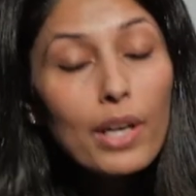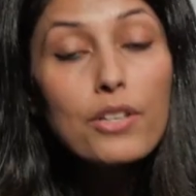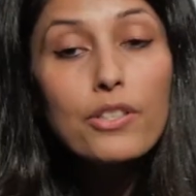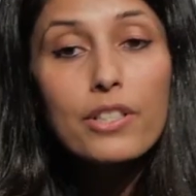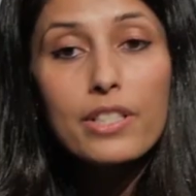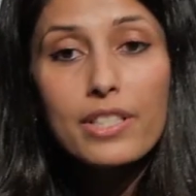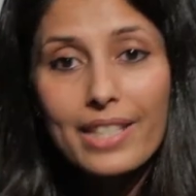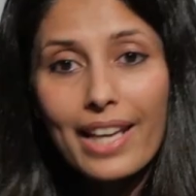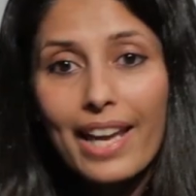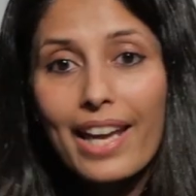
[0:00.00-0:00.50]

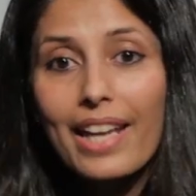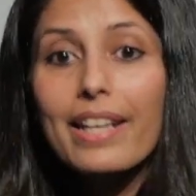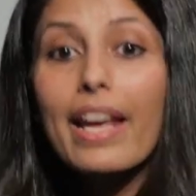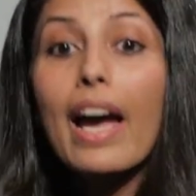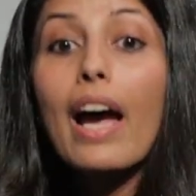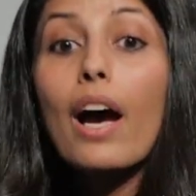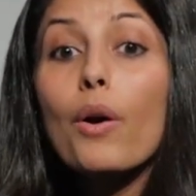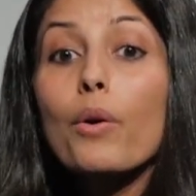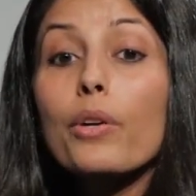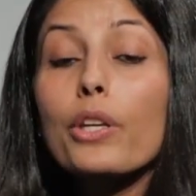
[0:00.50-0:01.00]
understand
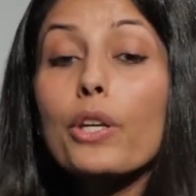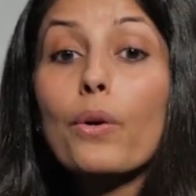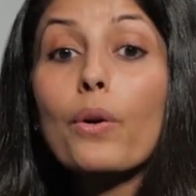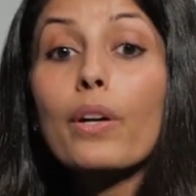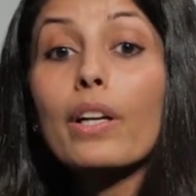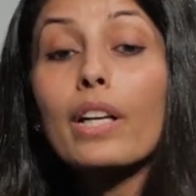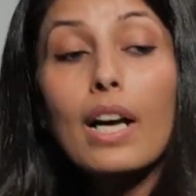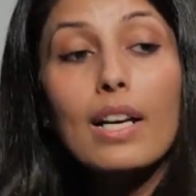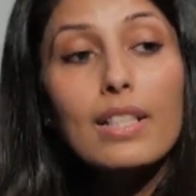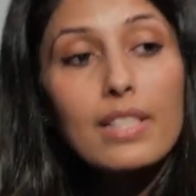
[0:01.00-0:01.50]
how
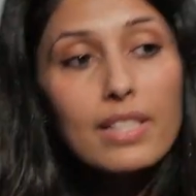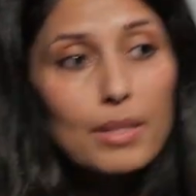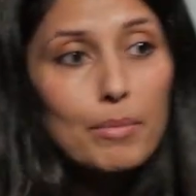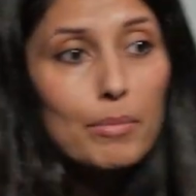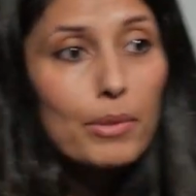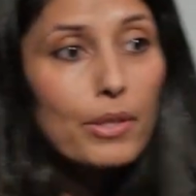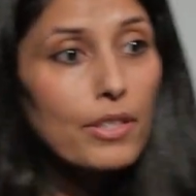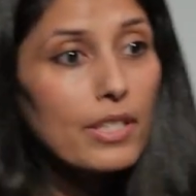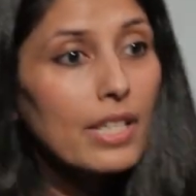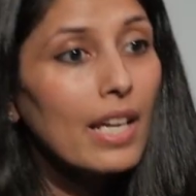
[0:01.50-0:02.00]
your
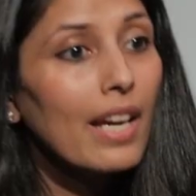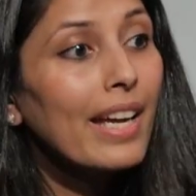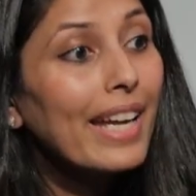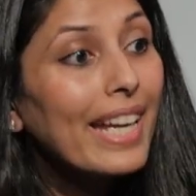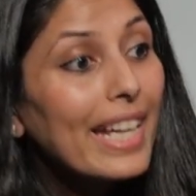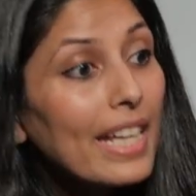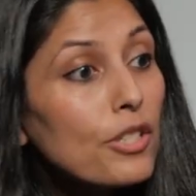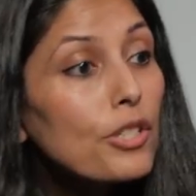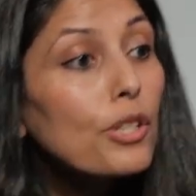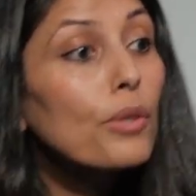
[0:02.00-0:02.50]
customers
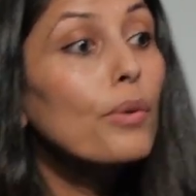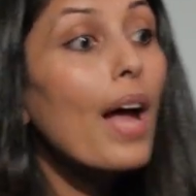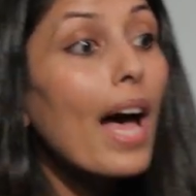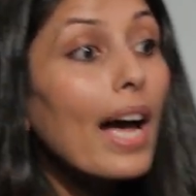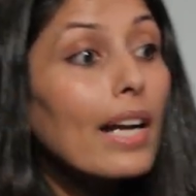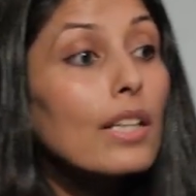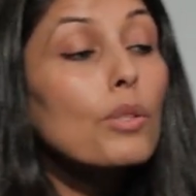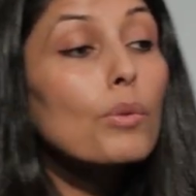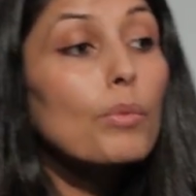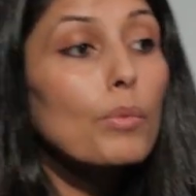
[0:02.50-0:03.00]

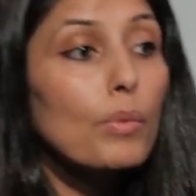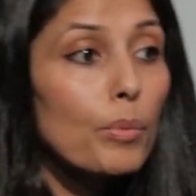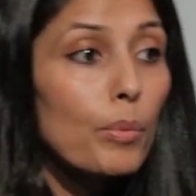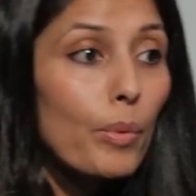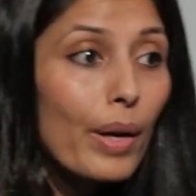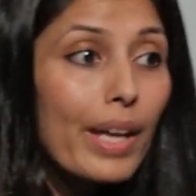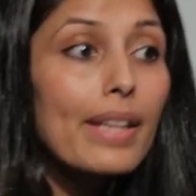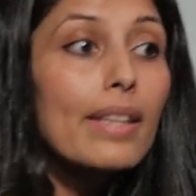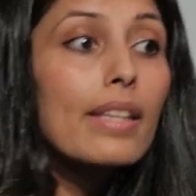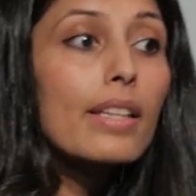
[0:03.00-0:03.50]
interact
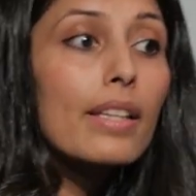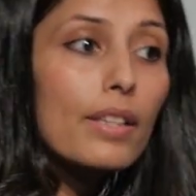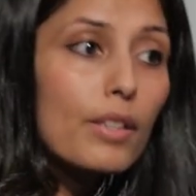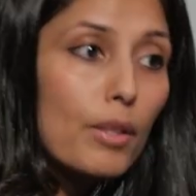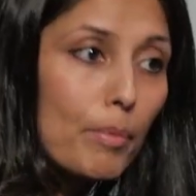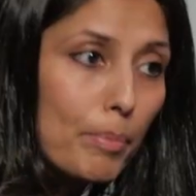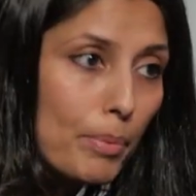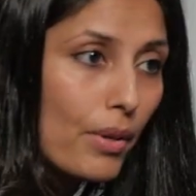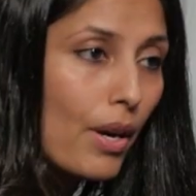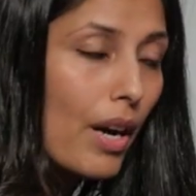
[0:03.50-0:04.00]
with
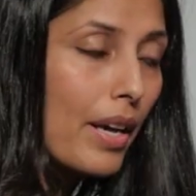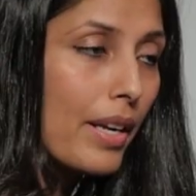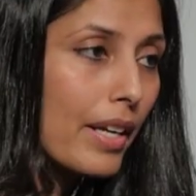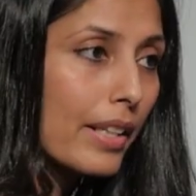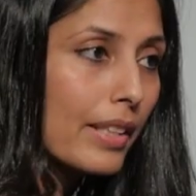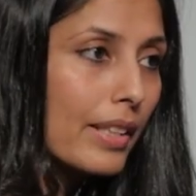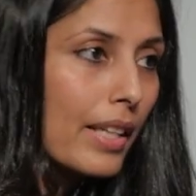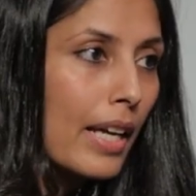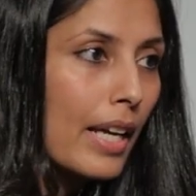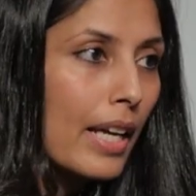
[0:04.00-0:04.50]
the
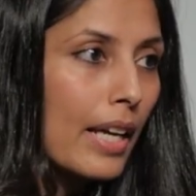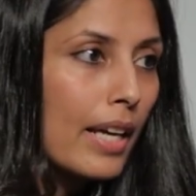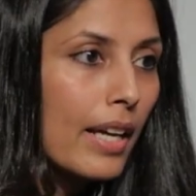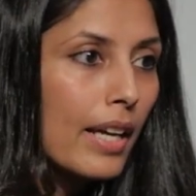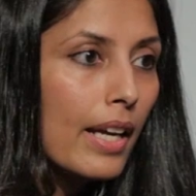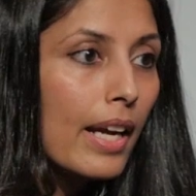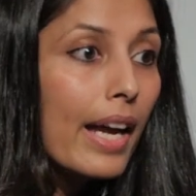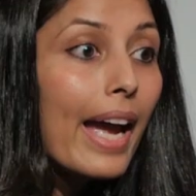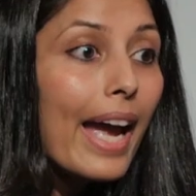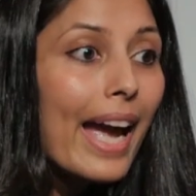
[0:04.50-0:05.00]
product.
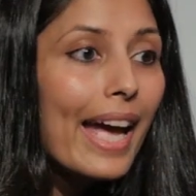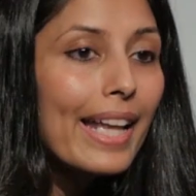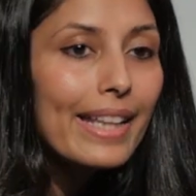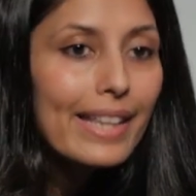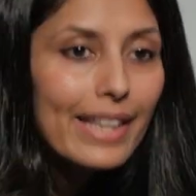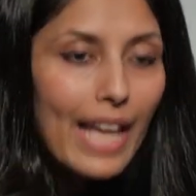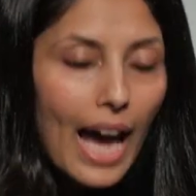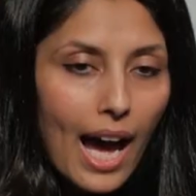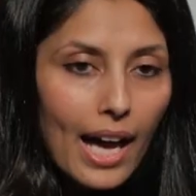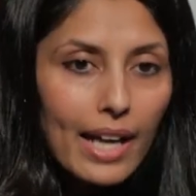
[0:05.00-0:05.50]

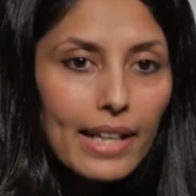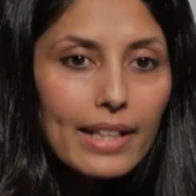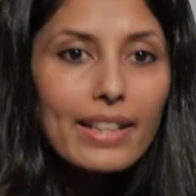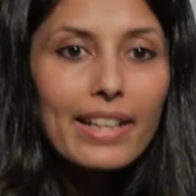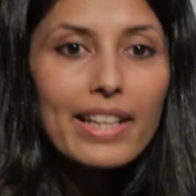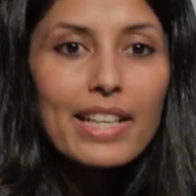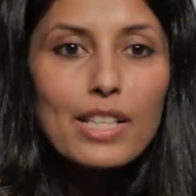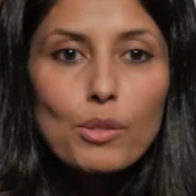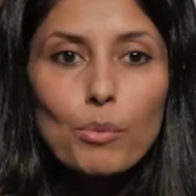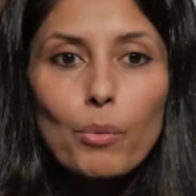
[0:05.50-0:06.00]
And that
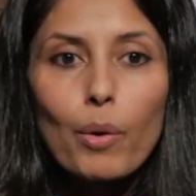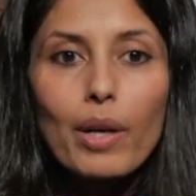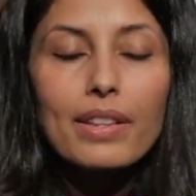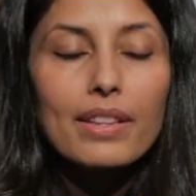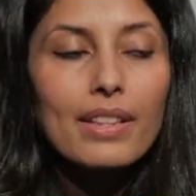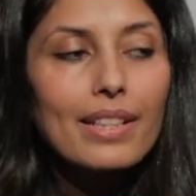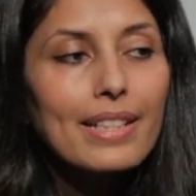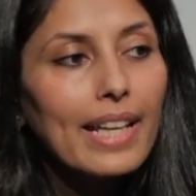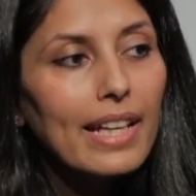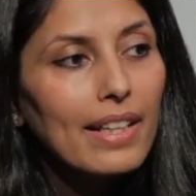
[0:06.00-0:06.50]
is
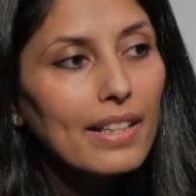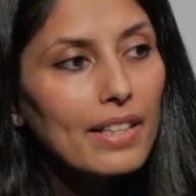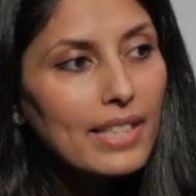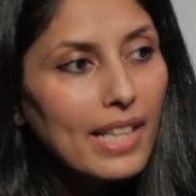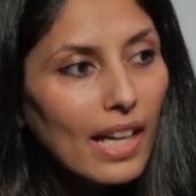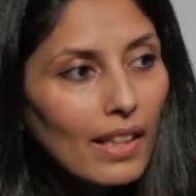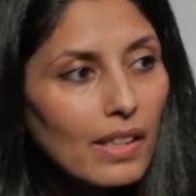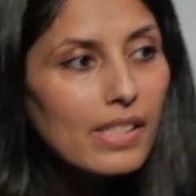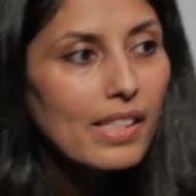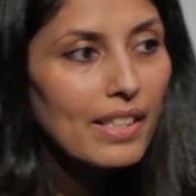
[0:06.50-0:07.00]
what the data
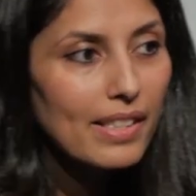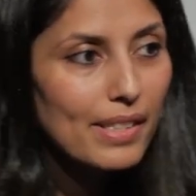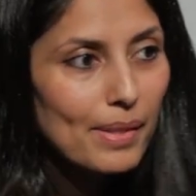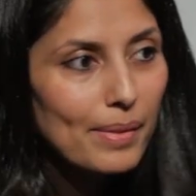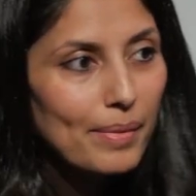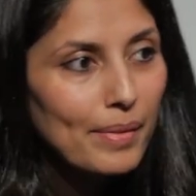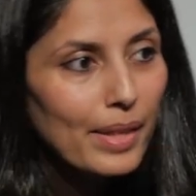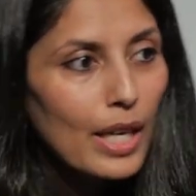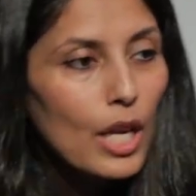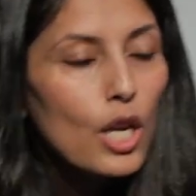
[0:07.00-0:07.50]
tells
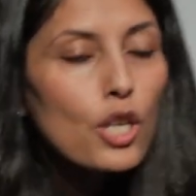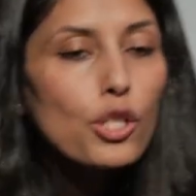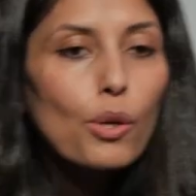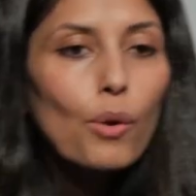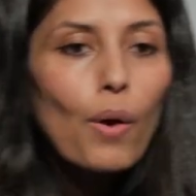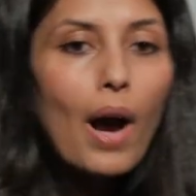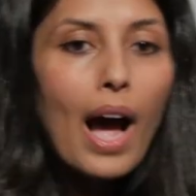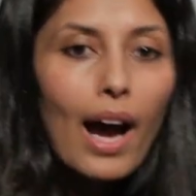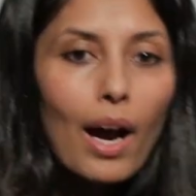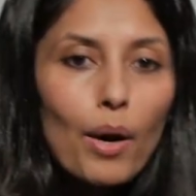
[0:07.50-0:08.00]
us.
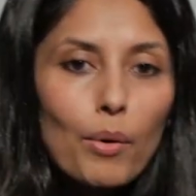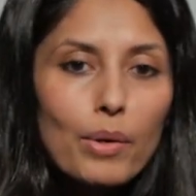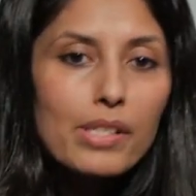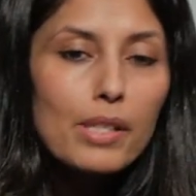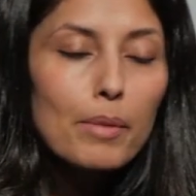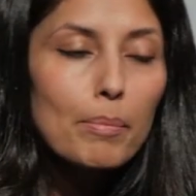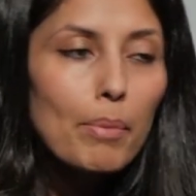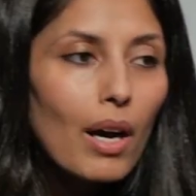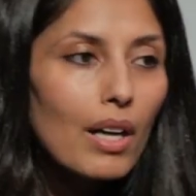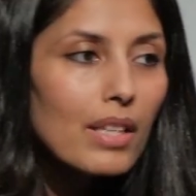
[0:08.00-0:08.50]
So how
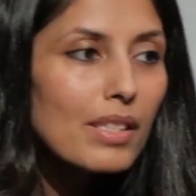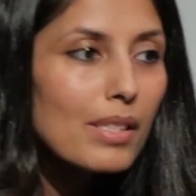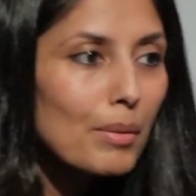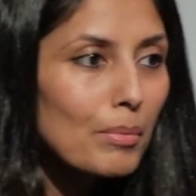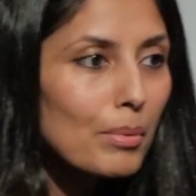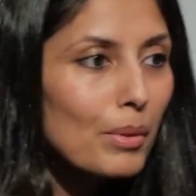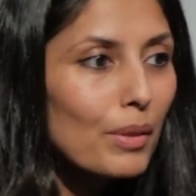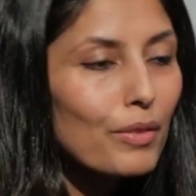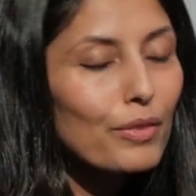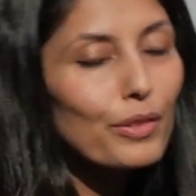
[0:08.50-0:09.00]
is it
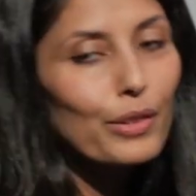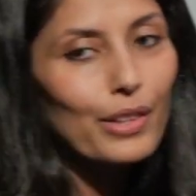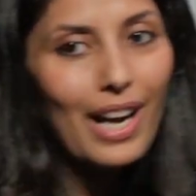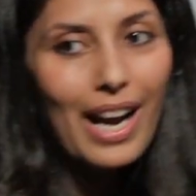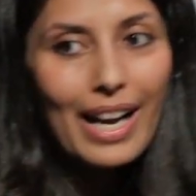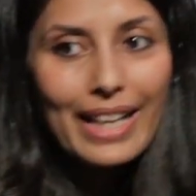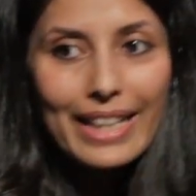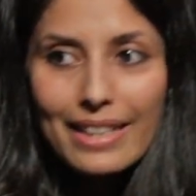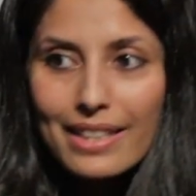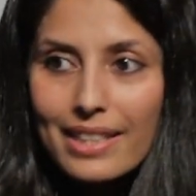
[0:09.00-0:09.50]
possible for
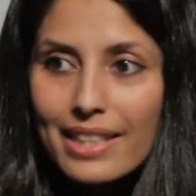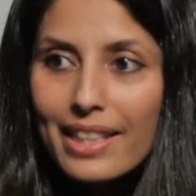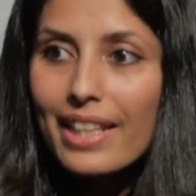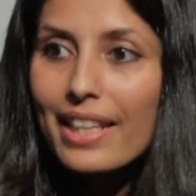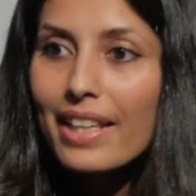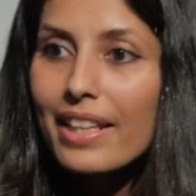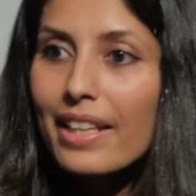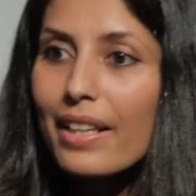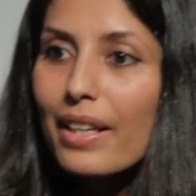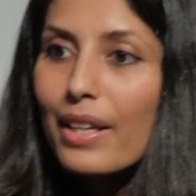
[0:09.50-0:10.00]
I
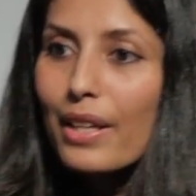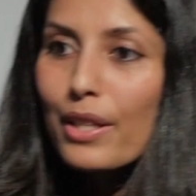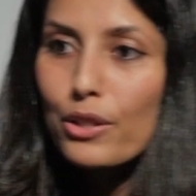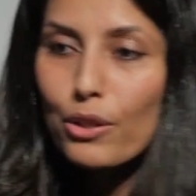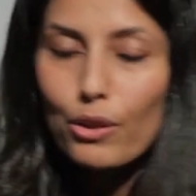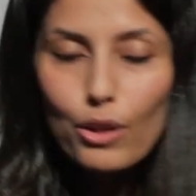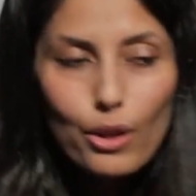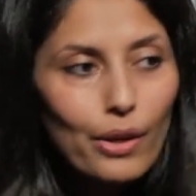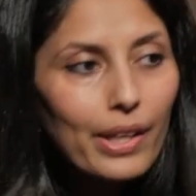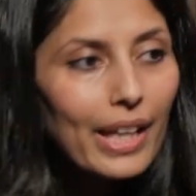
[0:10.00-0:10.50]
T
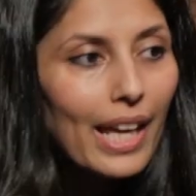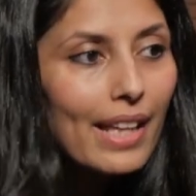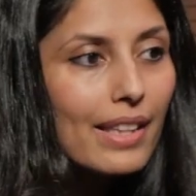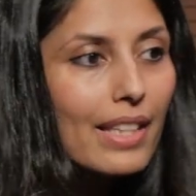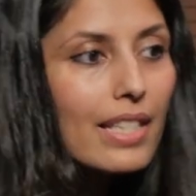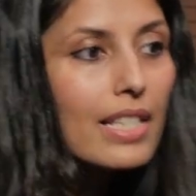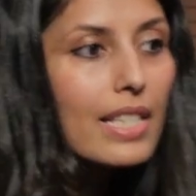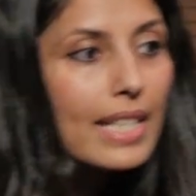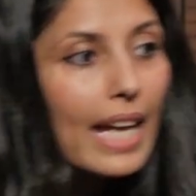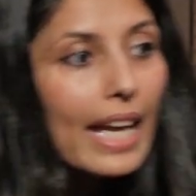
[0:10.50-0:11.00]
to look at this